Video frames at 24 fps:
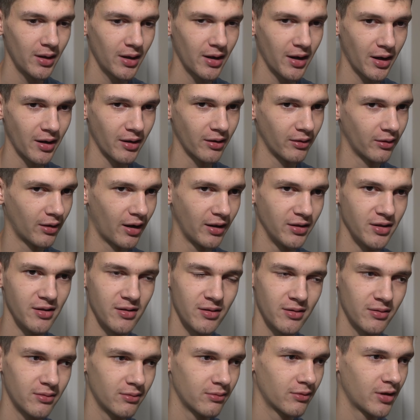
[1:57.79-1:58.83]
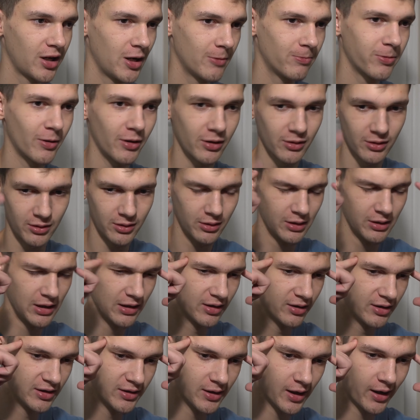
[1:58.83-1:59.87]
And I just keep on
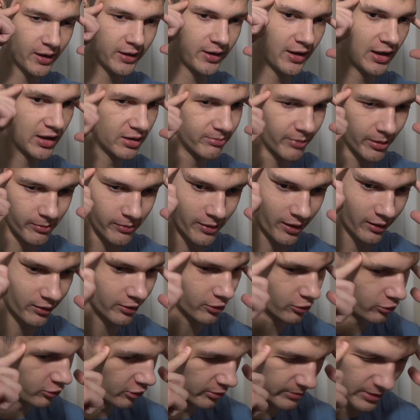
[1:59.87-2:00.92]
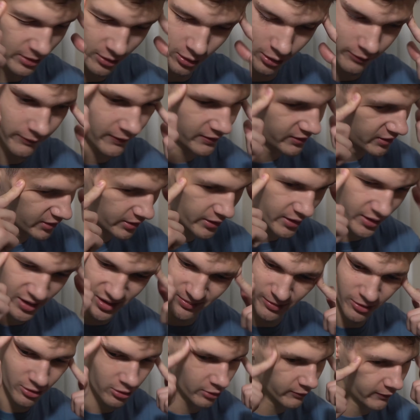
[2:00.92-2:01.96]
getting these ideas in my mind, like, oh, it'd be cool if I did this, it'd
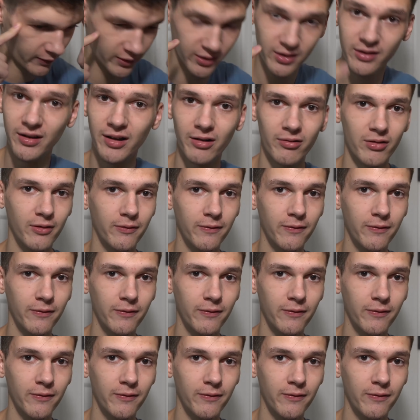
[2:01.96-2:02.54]
be cool if I did that with the